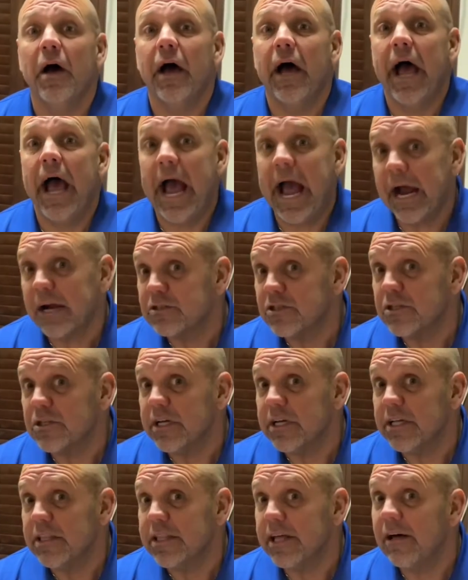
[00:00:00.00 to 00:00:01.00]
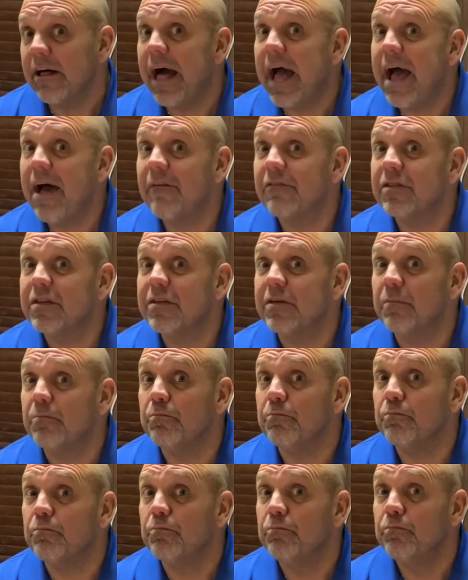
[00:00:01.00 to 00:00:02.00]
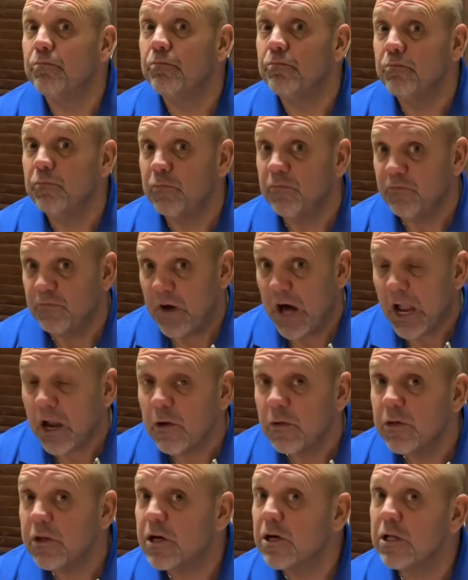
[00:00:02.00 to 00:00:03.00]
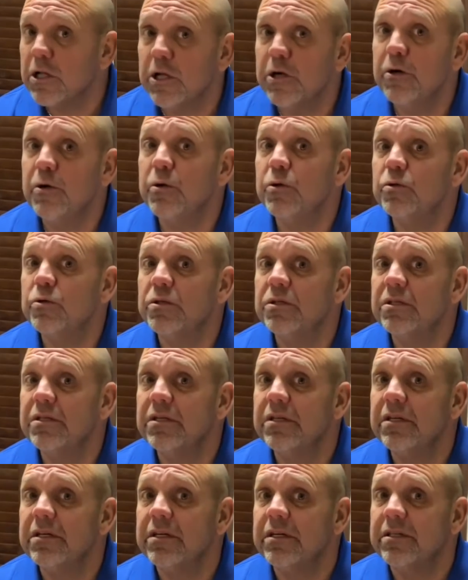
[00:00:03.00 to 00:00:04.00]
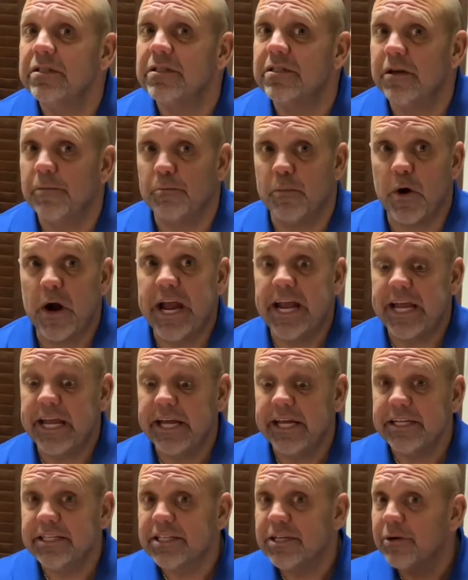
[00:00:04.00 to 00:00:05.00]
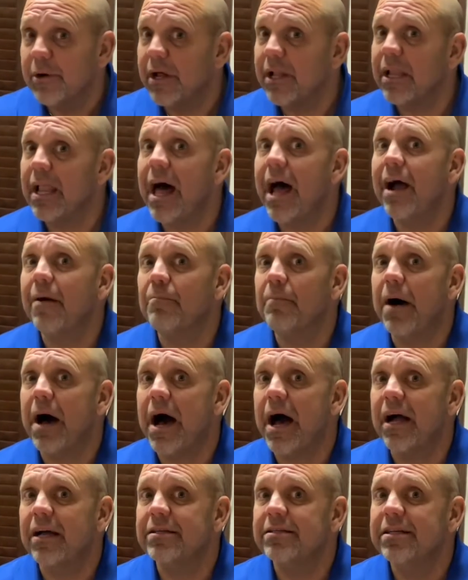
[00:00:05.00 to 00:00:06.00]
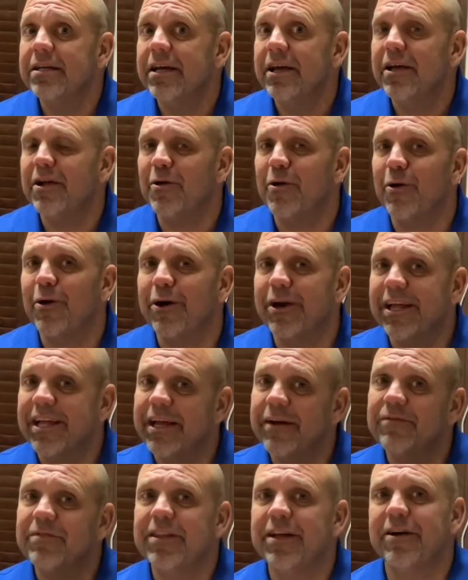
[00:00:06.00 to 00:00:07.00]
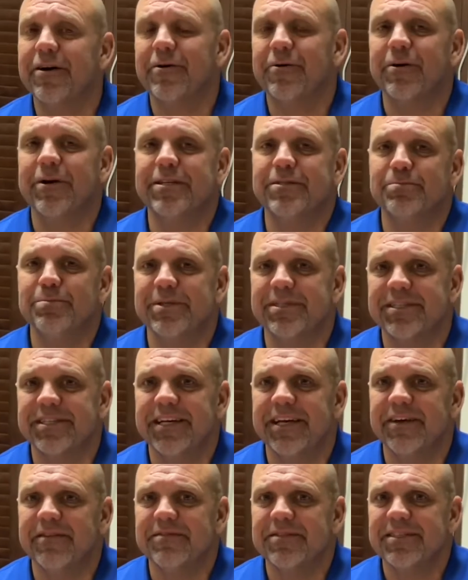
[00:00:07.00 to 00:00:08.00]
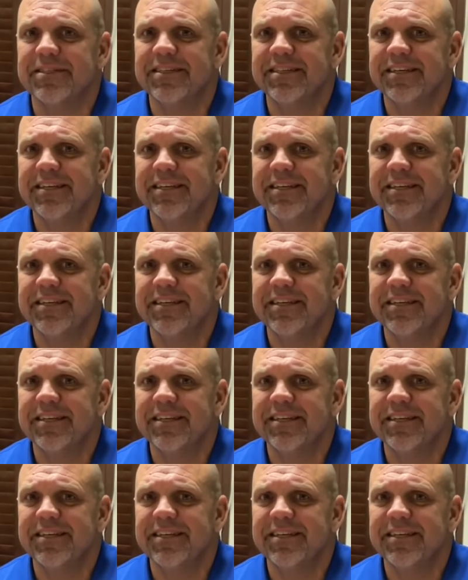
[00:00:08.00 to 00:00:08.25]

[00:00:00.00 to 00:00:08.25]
Actually, they'll have to follow the clues to break into a lockbox in order to get their Christmas gifts.